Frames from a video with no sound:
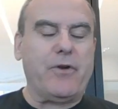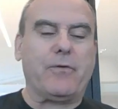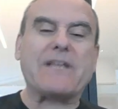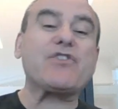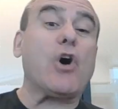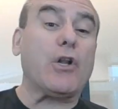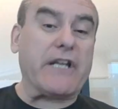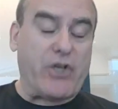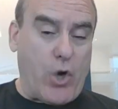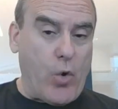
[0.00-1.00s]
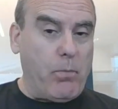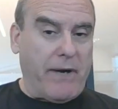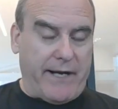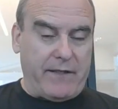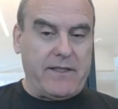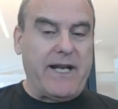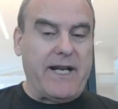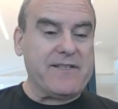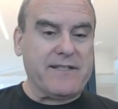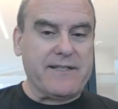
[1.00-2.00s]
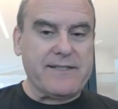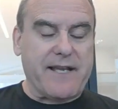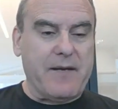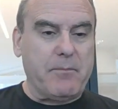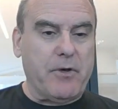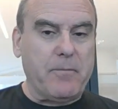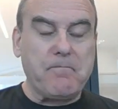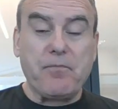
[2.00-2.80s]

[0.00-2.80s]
let's call it Copilot as an example,